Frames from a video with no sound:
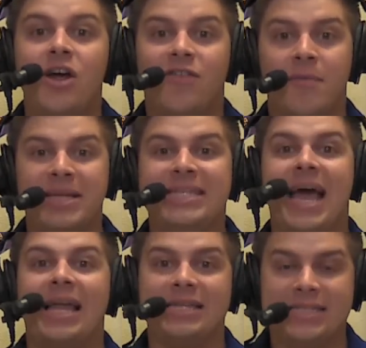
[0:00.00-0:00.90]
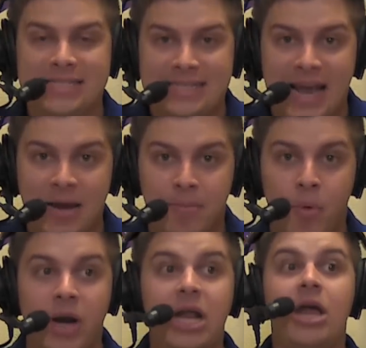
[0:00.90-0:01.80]
from a talent
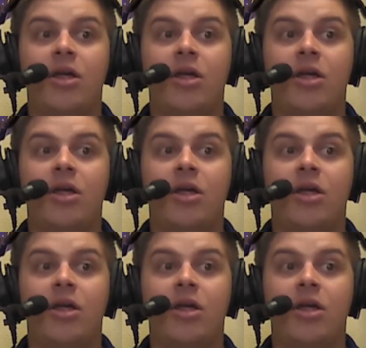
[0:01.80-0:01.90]
standpoint.